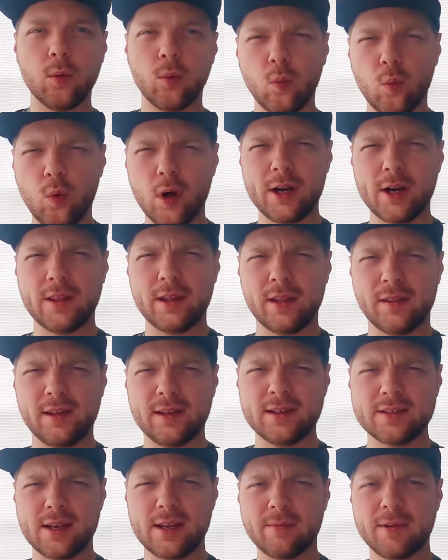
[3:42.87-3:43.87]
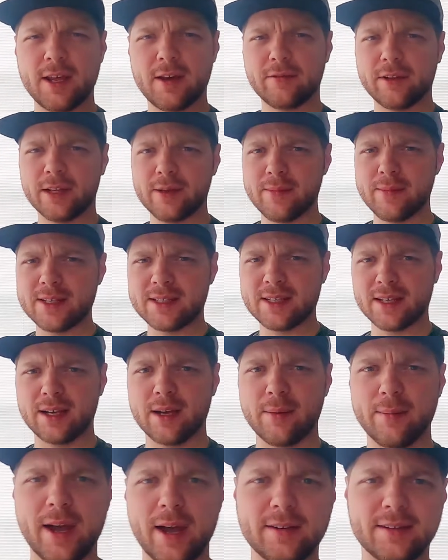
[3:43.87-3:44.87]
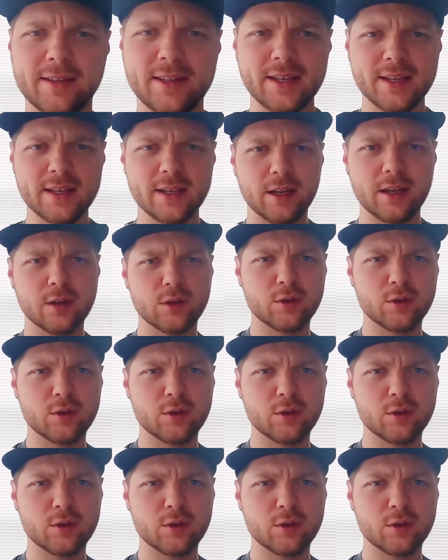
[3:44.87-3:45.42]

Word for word: One of the things I'm definitely missing about the